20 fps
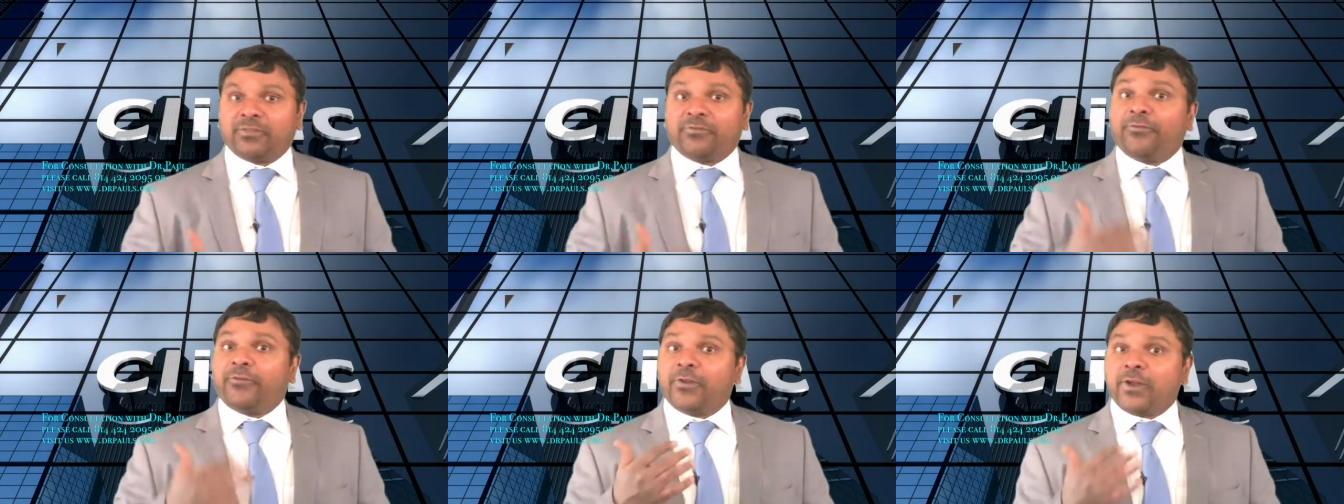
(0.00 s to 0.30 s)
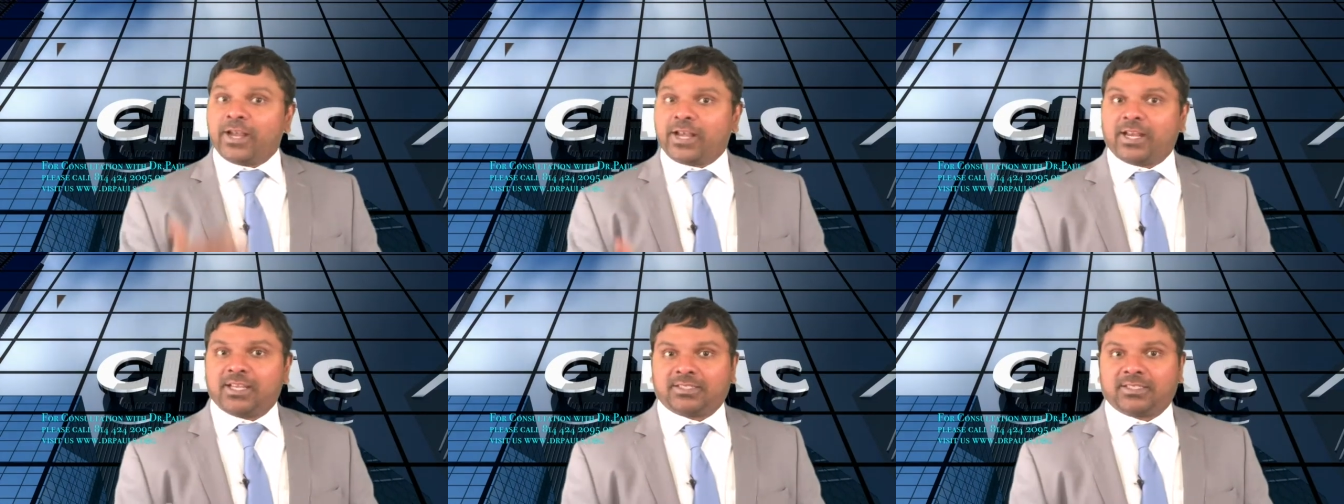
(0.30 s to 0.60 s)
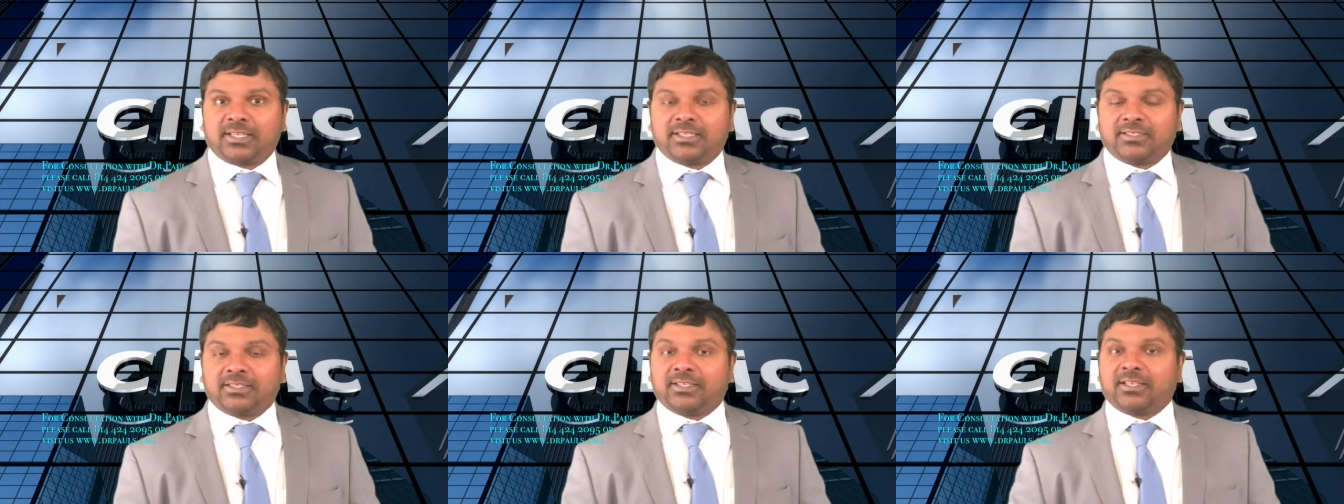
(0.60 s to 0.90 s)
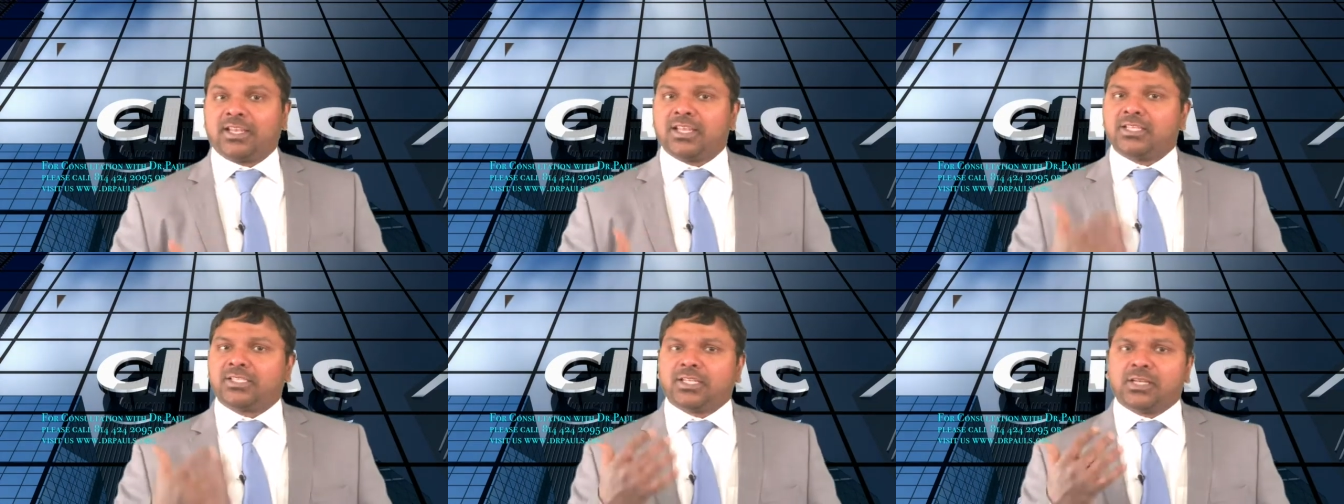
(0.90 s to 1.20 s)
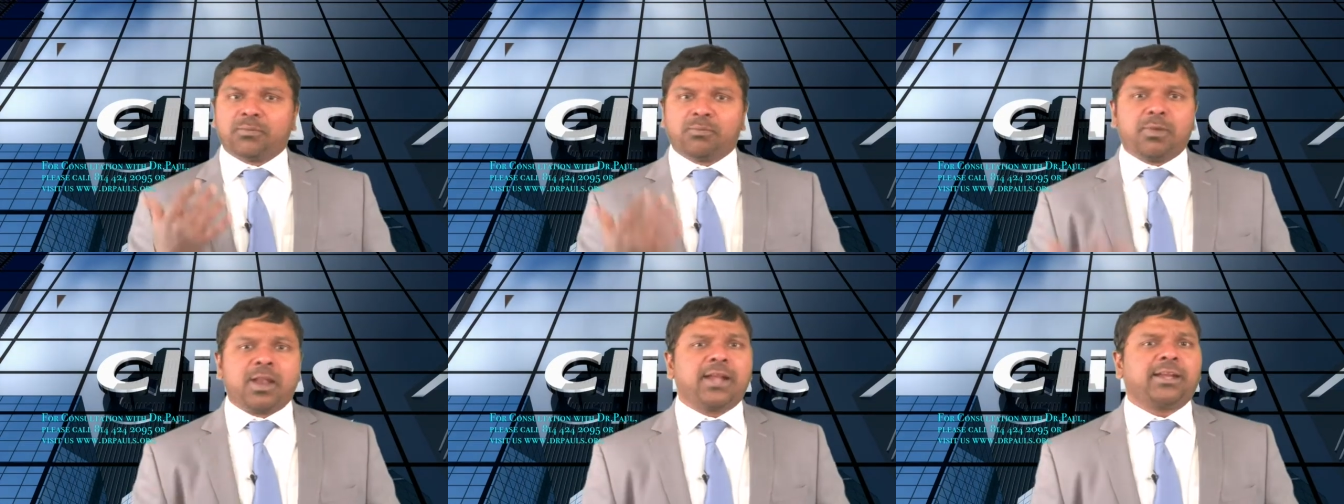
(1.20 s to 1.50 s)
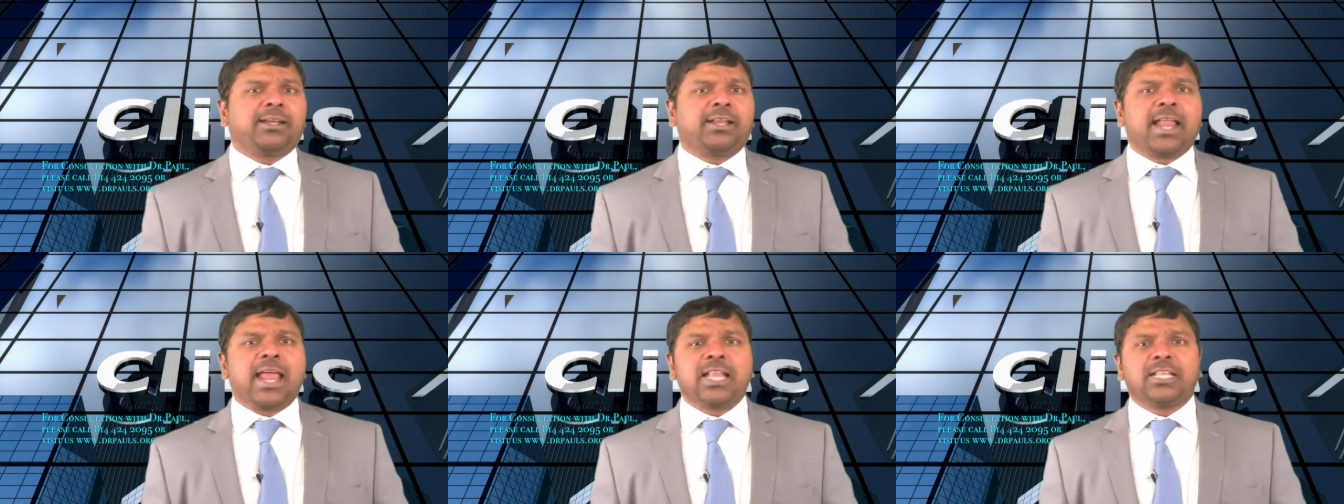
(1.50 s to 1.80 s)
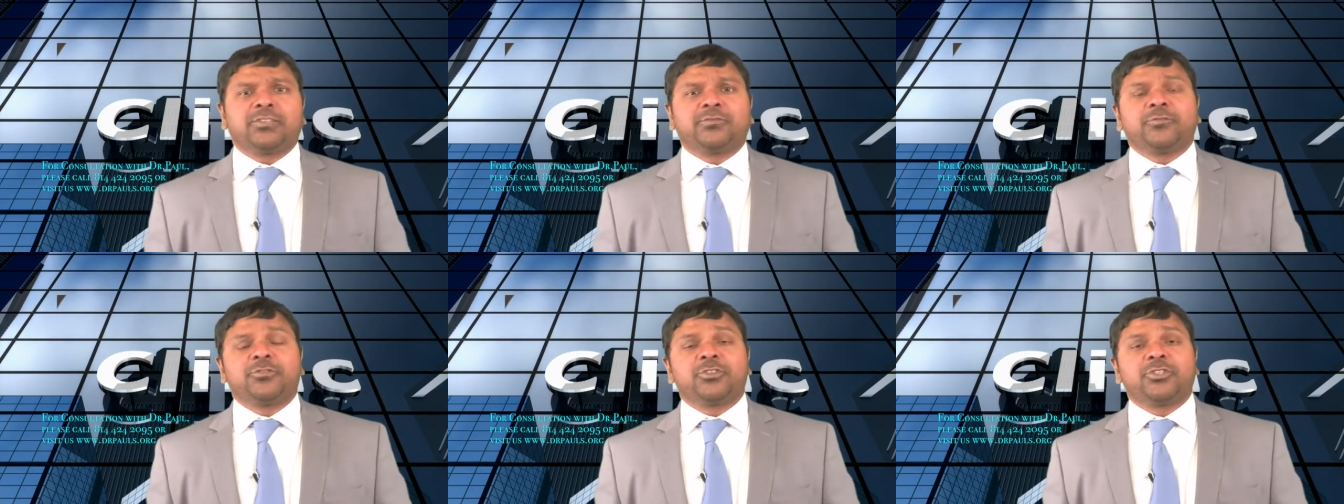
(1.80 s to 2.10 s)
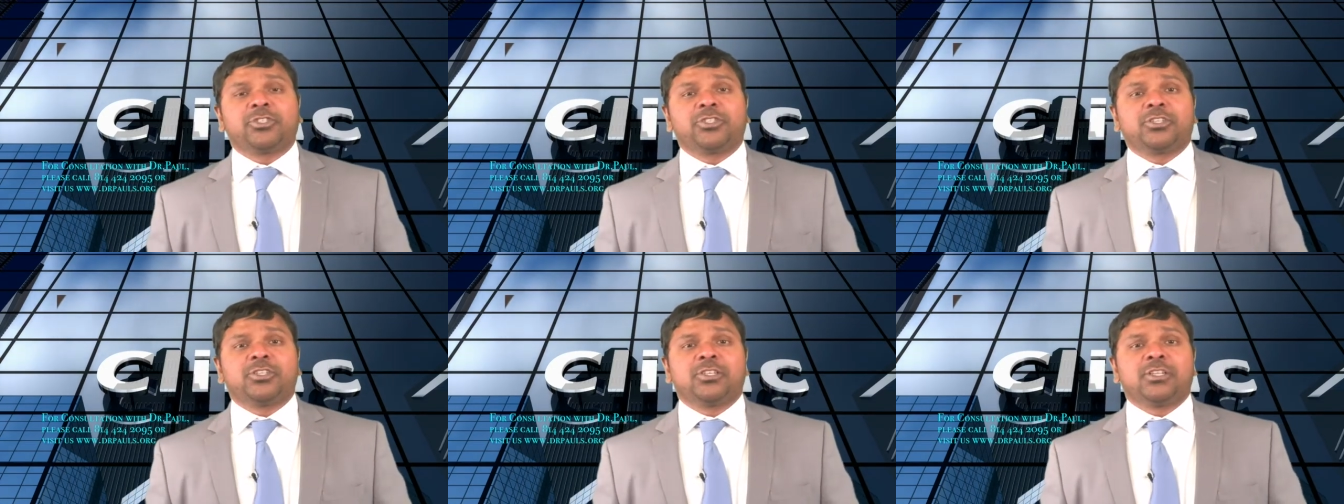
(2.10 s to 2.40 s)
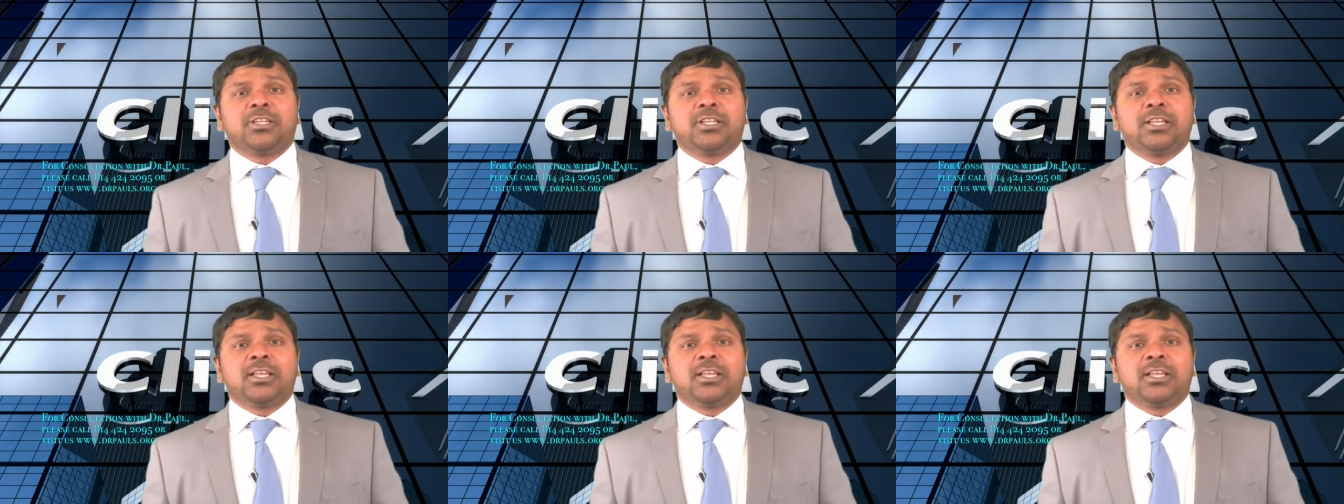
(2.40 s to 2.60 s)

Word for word: fluid resuscitation, blood transfusion,